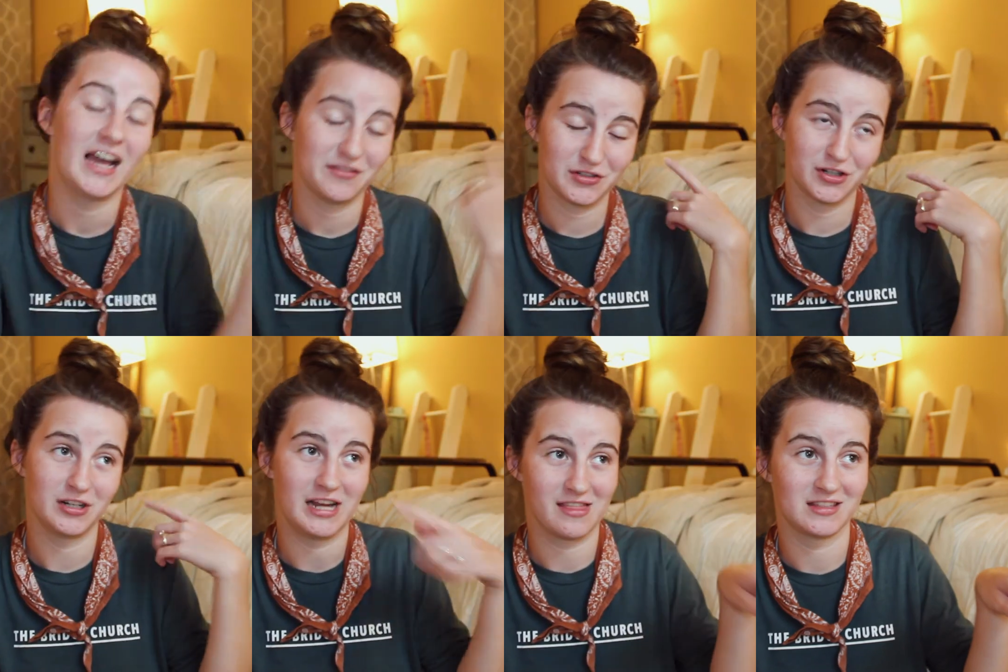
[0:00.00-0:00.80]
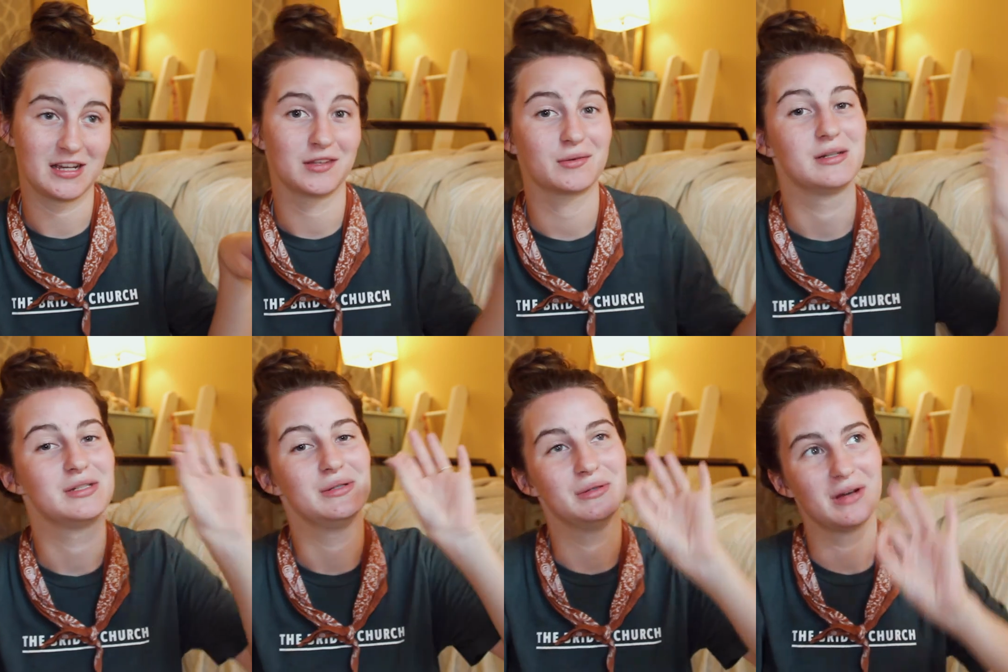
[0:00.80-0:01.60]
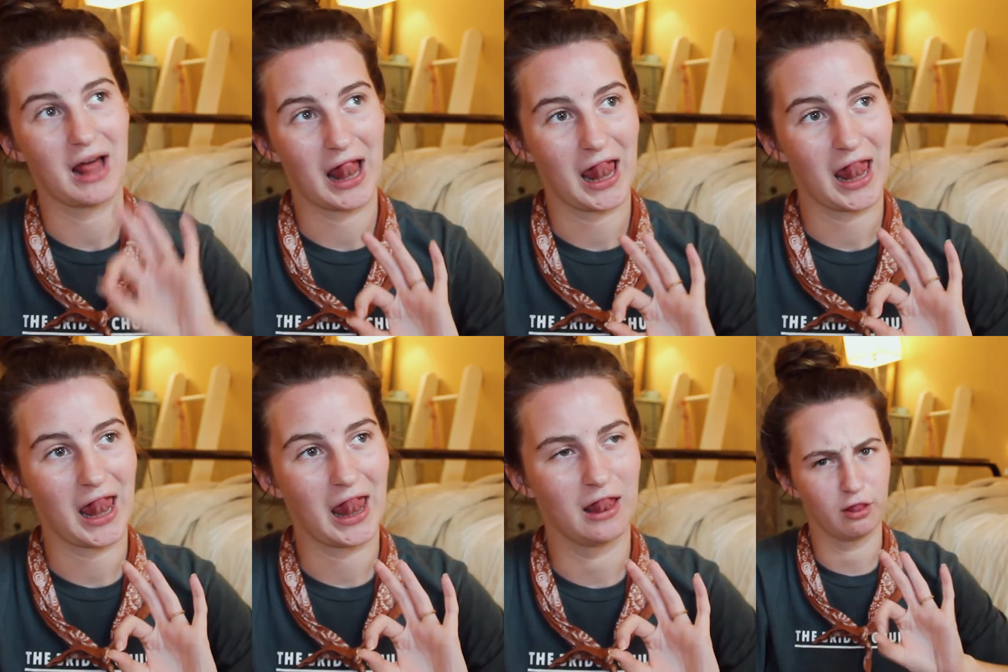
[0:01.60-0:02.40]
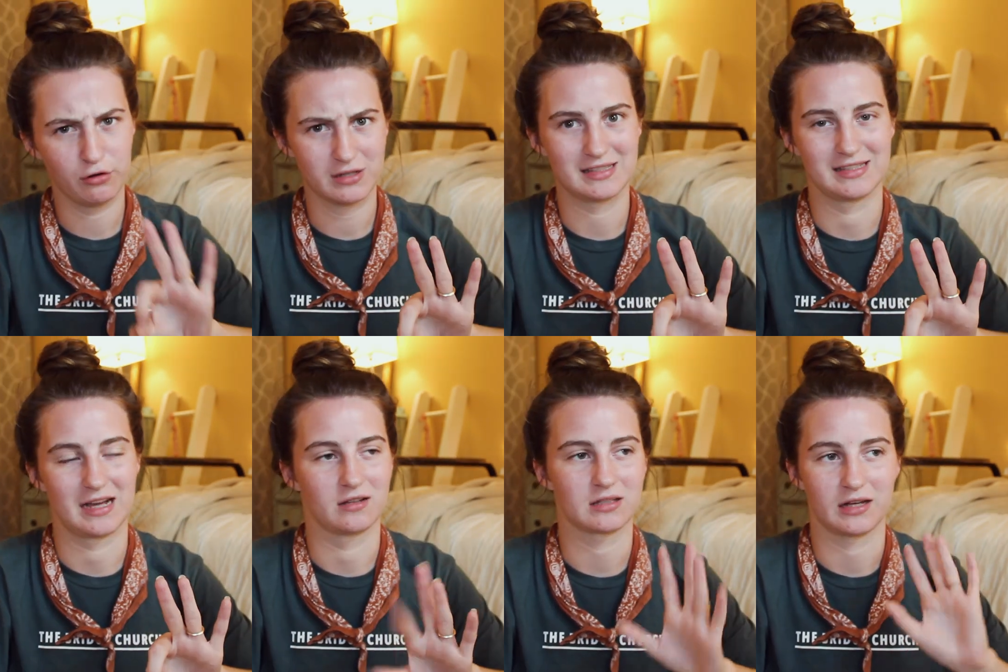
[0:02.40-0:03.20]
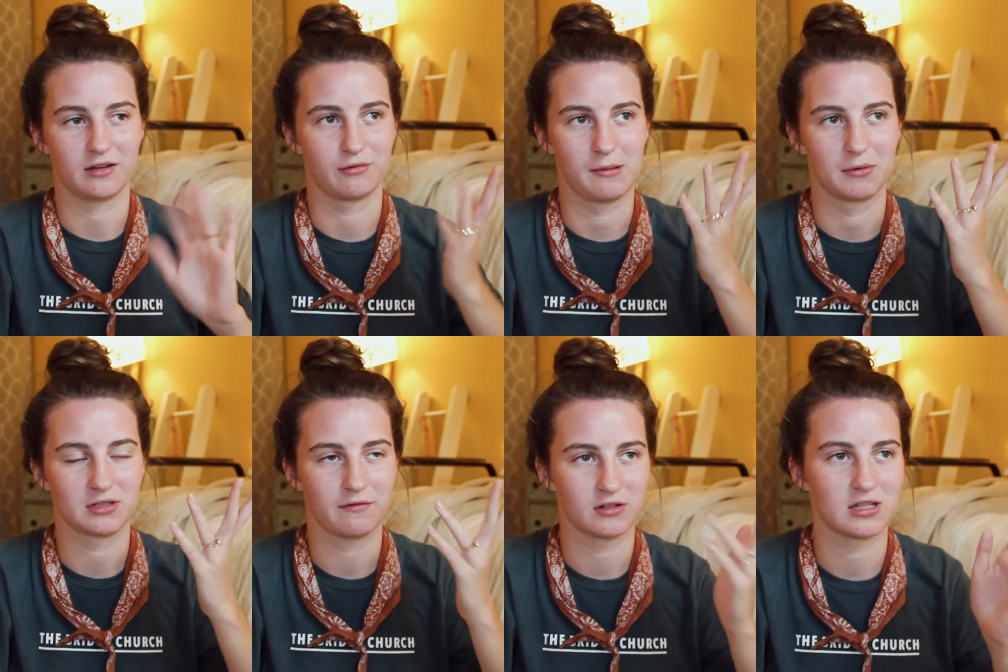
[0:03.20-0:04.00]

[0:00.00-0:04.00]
After Nathan's house we went to Lucas's house. I couldn't remember his name for a